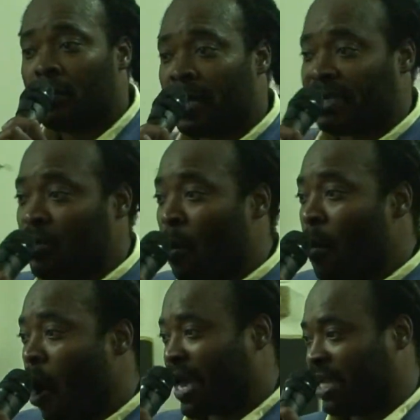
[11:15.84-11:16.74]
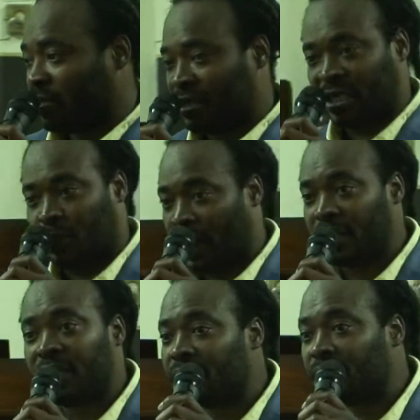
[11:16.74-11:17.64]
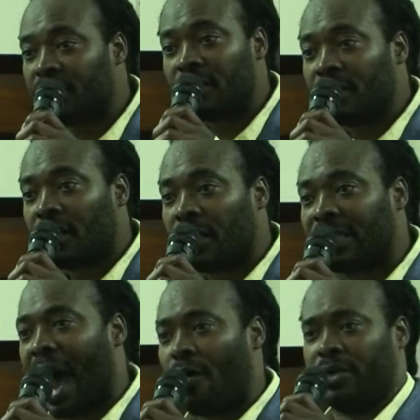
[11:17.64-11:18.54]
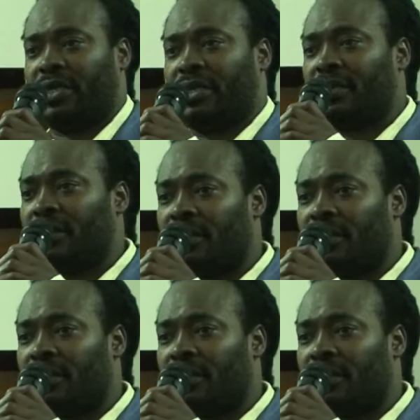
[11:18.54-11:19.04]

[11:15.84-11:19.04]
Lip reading: There's no mortgage on this place. It's ours.